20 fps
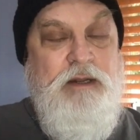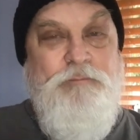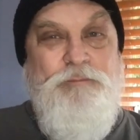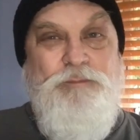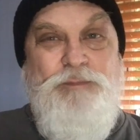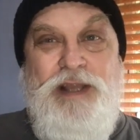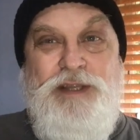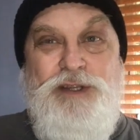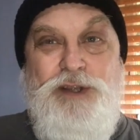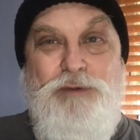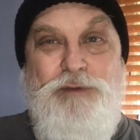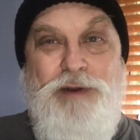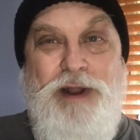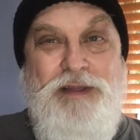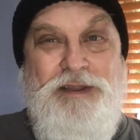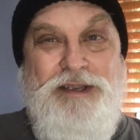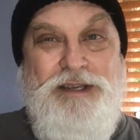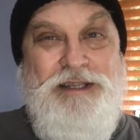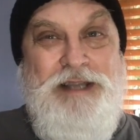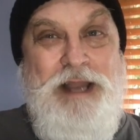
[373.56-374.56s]
that's a
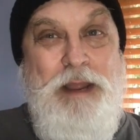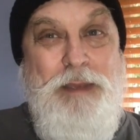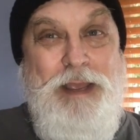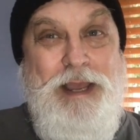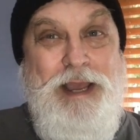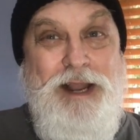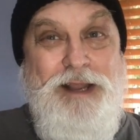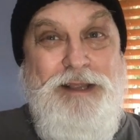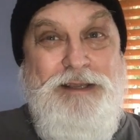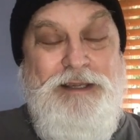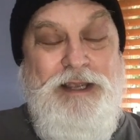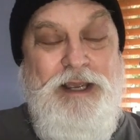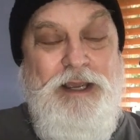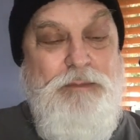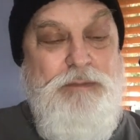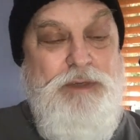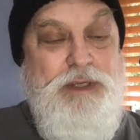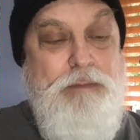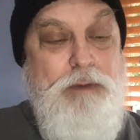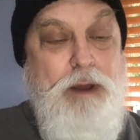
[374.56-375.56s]
rather snappy colour
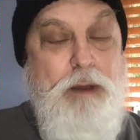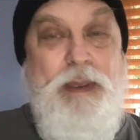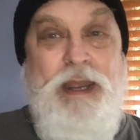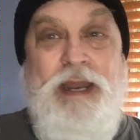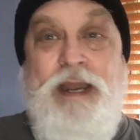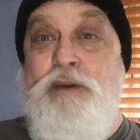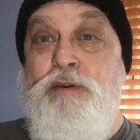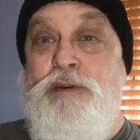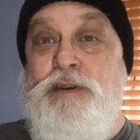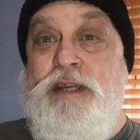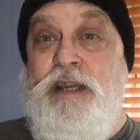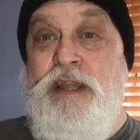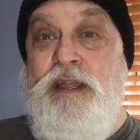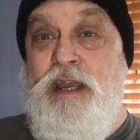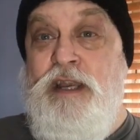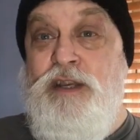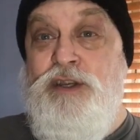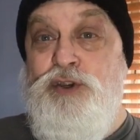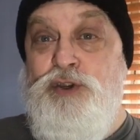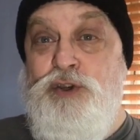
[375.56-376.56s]
scheme, so that might be an interesting
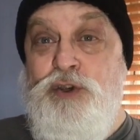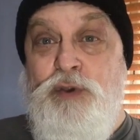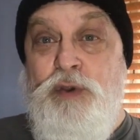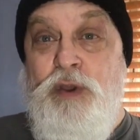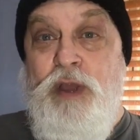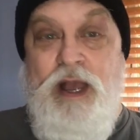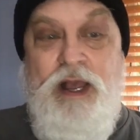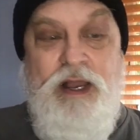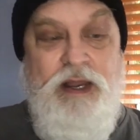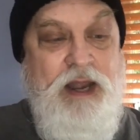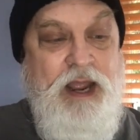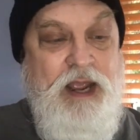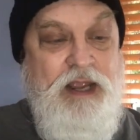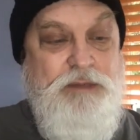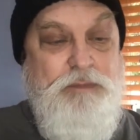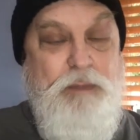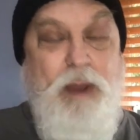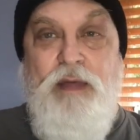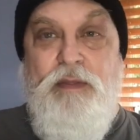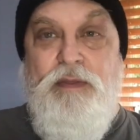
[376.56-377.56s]
thing to do
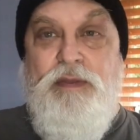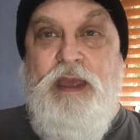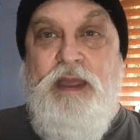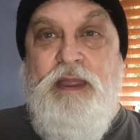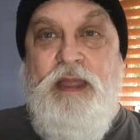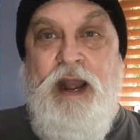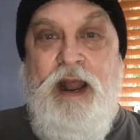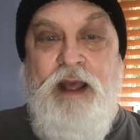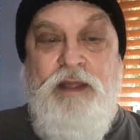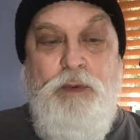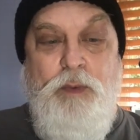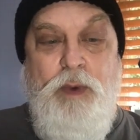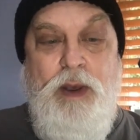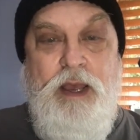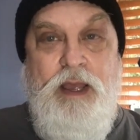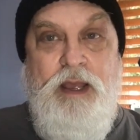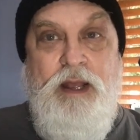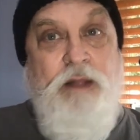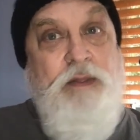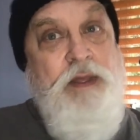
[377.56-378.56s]
next month, get that out of the
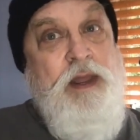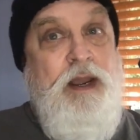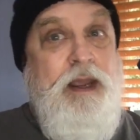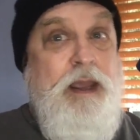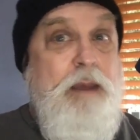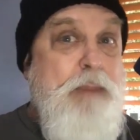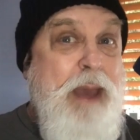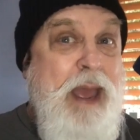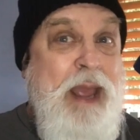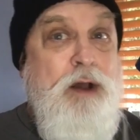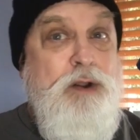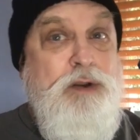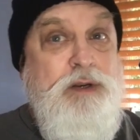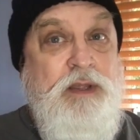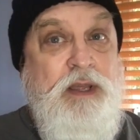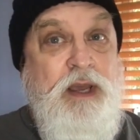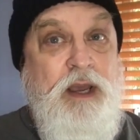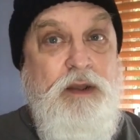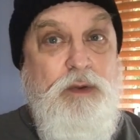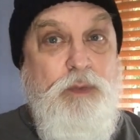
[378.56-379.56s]
way. Then I can get back onto
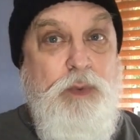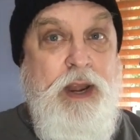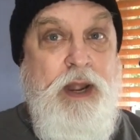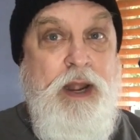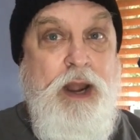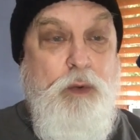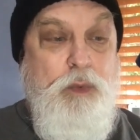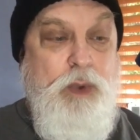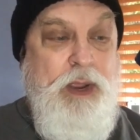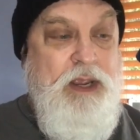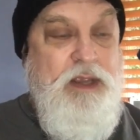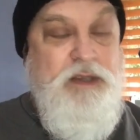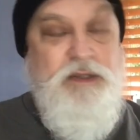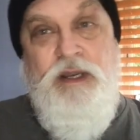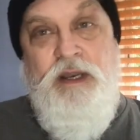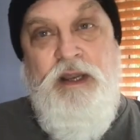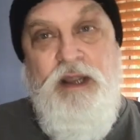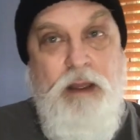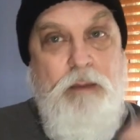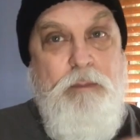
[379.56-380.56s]
the Wingnut wings
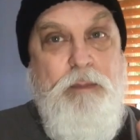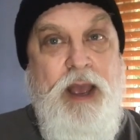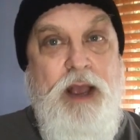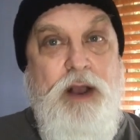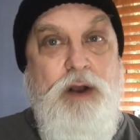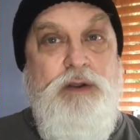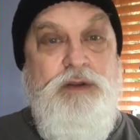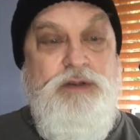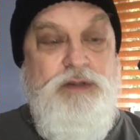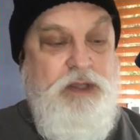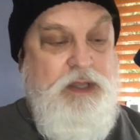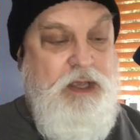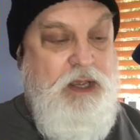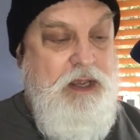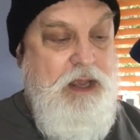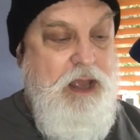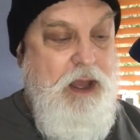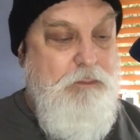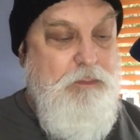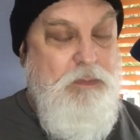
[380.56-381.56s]
and back onto
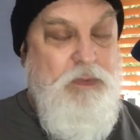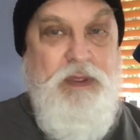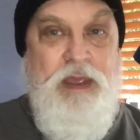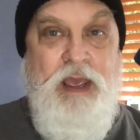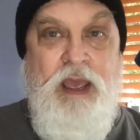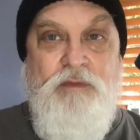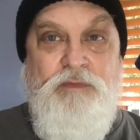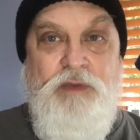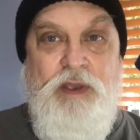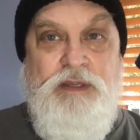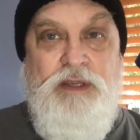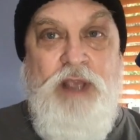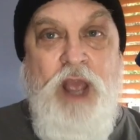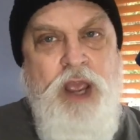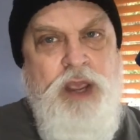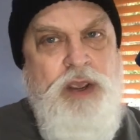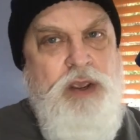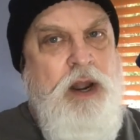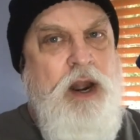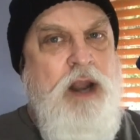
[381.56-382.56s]
the Airfix.
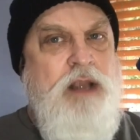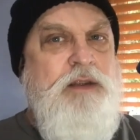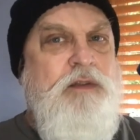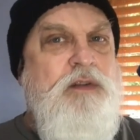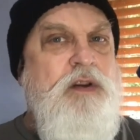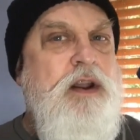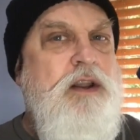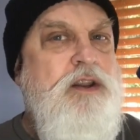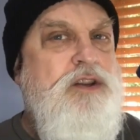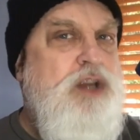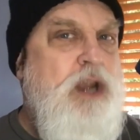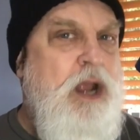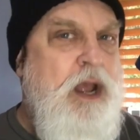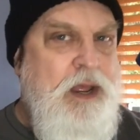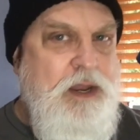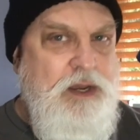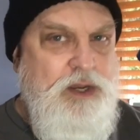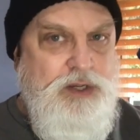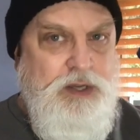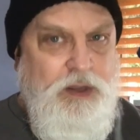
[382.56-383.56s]
You notice I've kind of
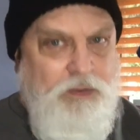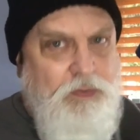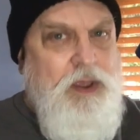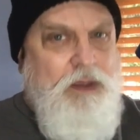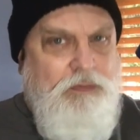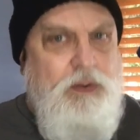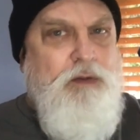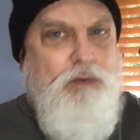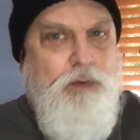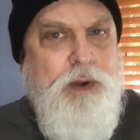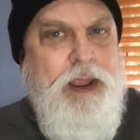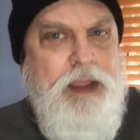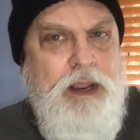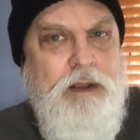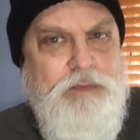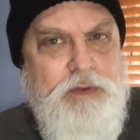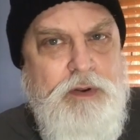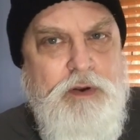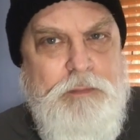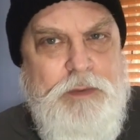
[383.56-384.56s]
changed, if you're a regular
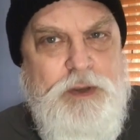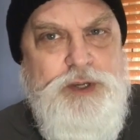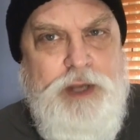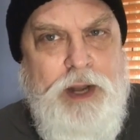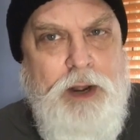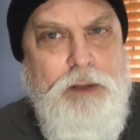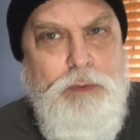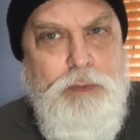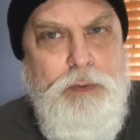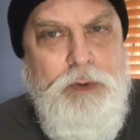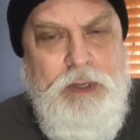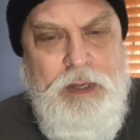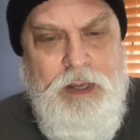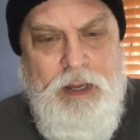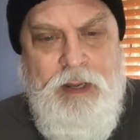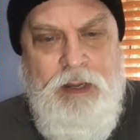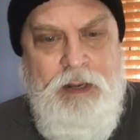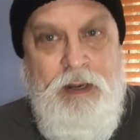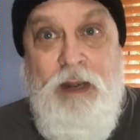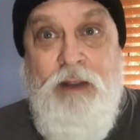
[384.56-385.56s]
viewer of my channel,
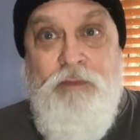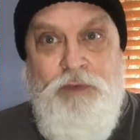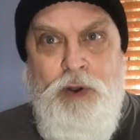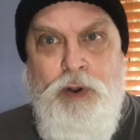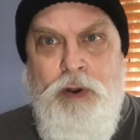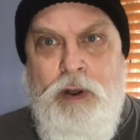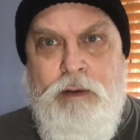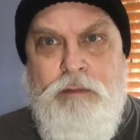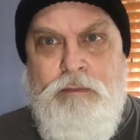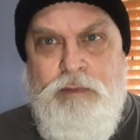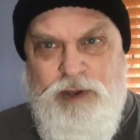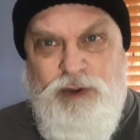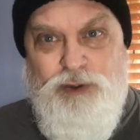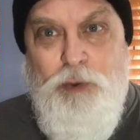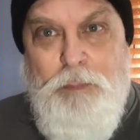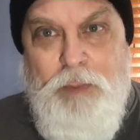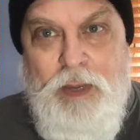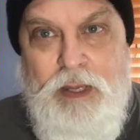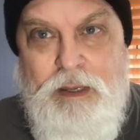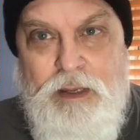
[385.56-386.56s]
and if you're not, you
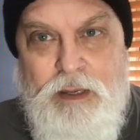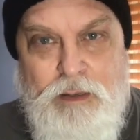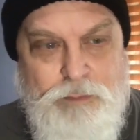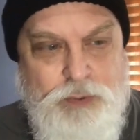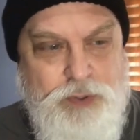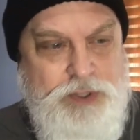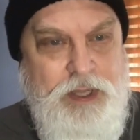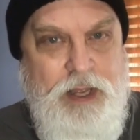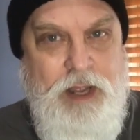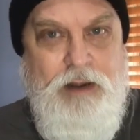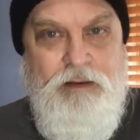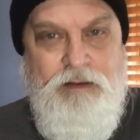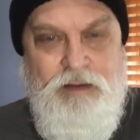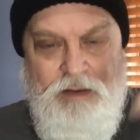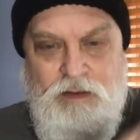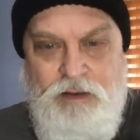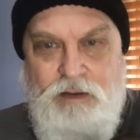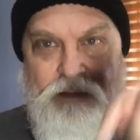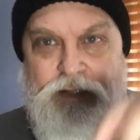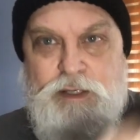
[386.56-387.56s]
should be, push that
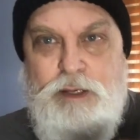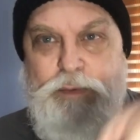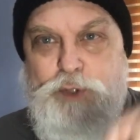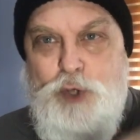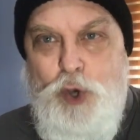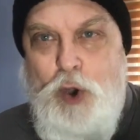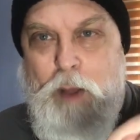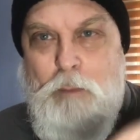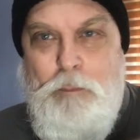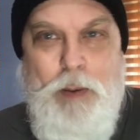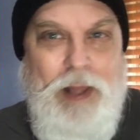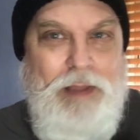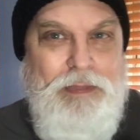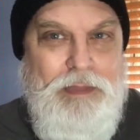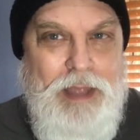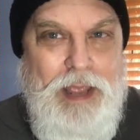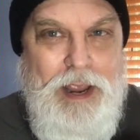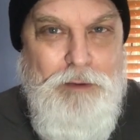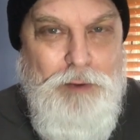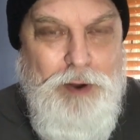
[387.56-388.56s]
subscribe button
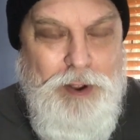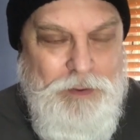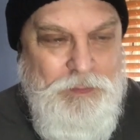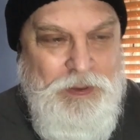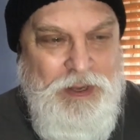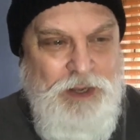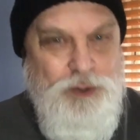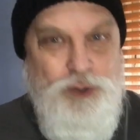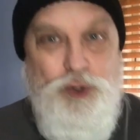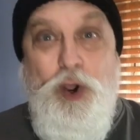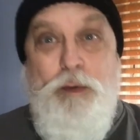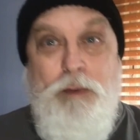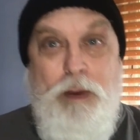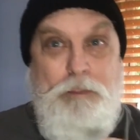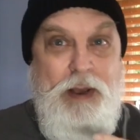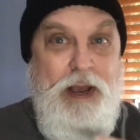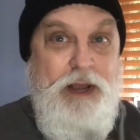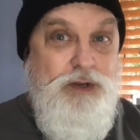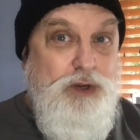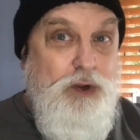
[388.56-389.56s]
there, right? Join my
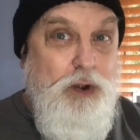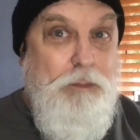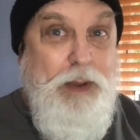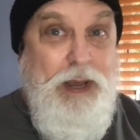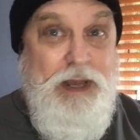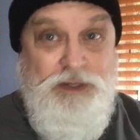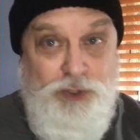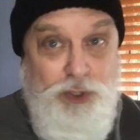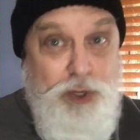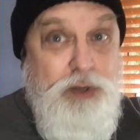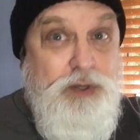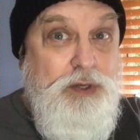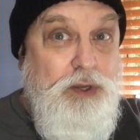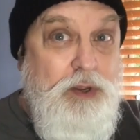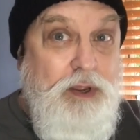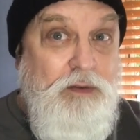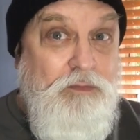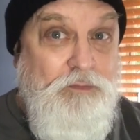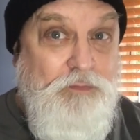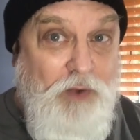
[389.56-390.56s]
Patreon page, you too
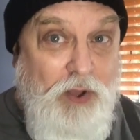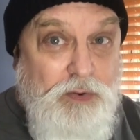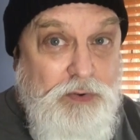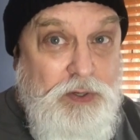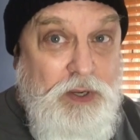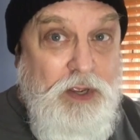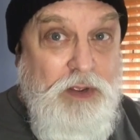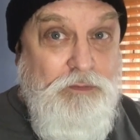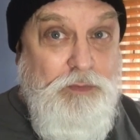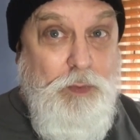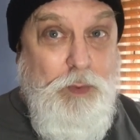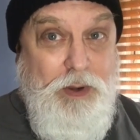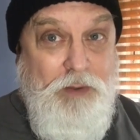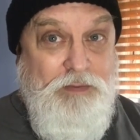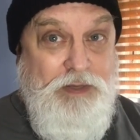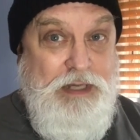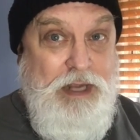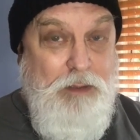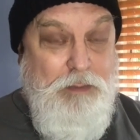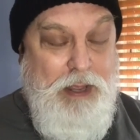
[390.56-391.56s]
can vote for
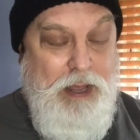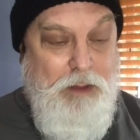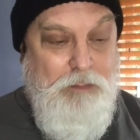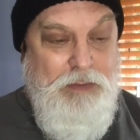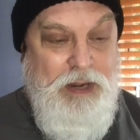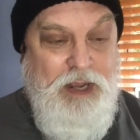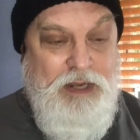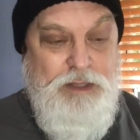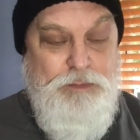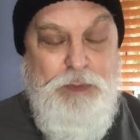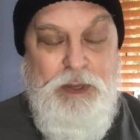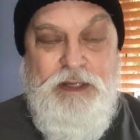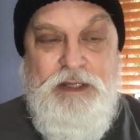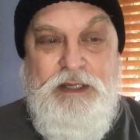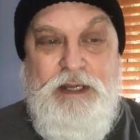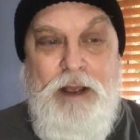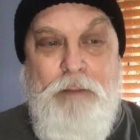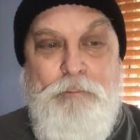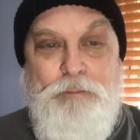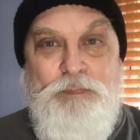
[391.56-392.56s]
whatever's coming up next. But
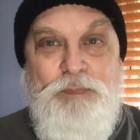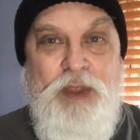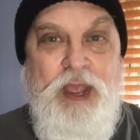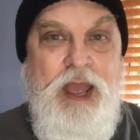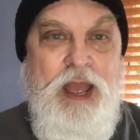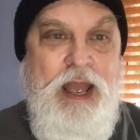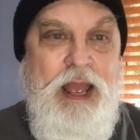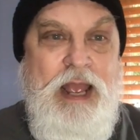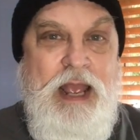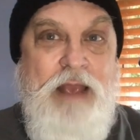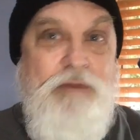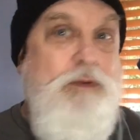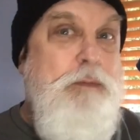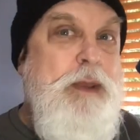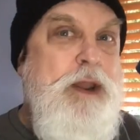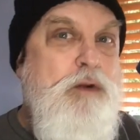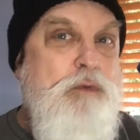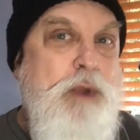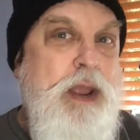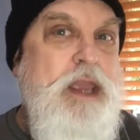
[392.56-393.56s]
if you've
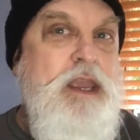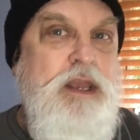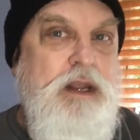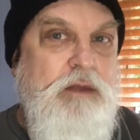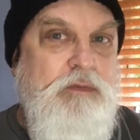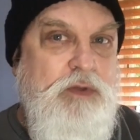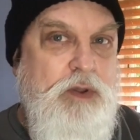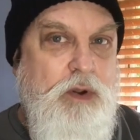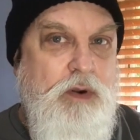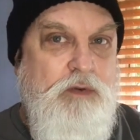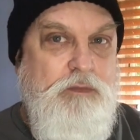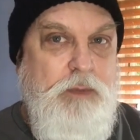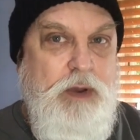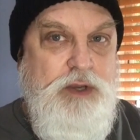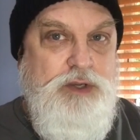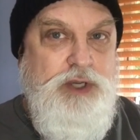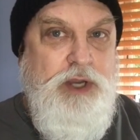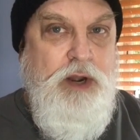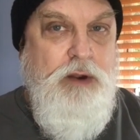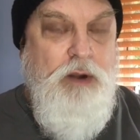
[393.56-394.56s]
been a regular viewer of my
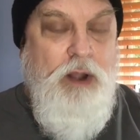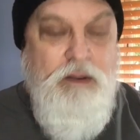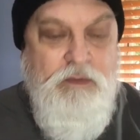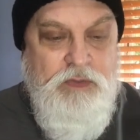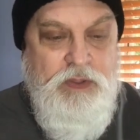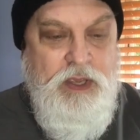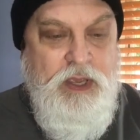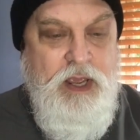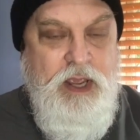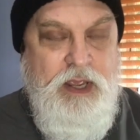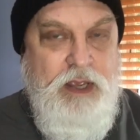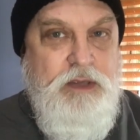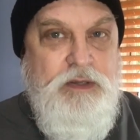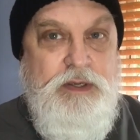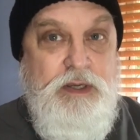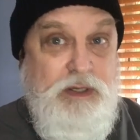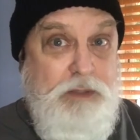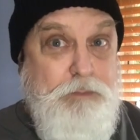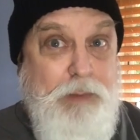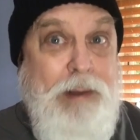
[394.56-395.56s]
channel over the years,
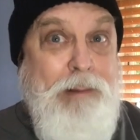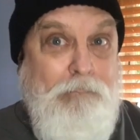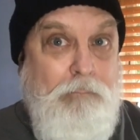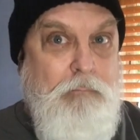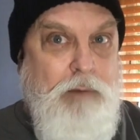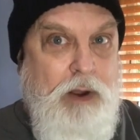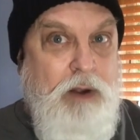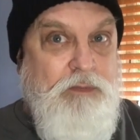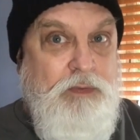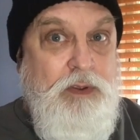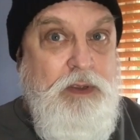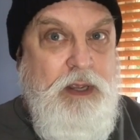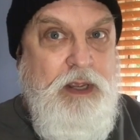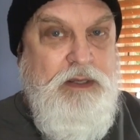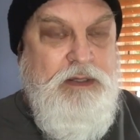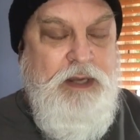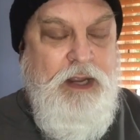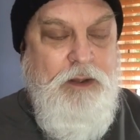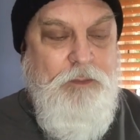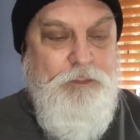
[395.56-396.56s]
it's been quite a few
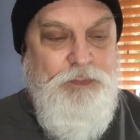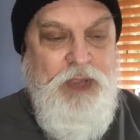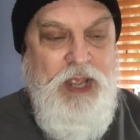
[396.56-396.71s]
years now,